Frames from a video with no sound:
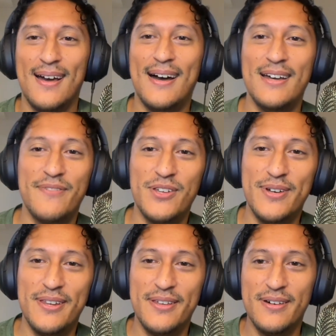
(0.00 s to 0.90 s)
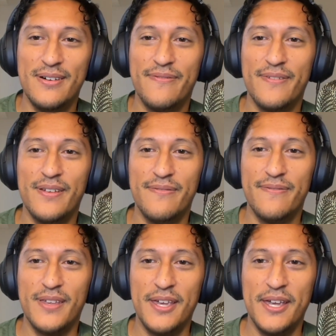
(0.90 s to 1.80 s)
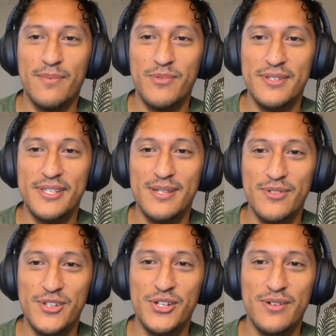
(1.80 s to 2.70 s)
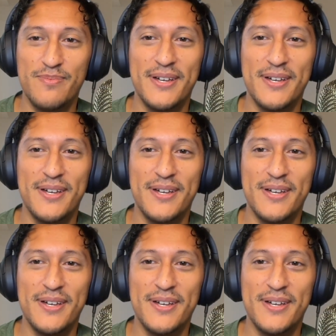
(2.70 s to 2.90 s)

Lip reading: I have no idea if the camera is able to show it,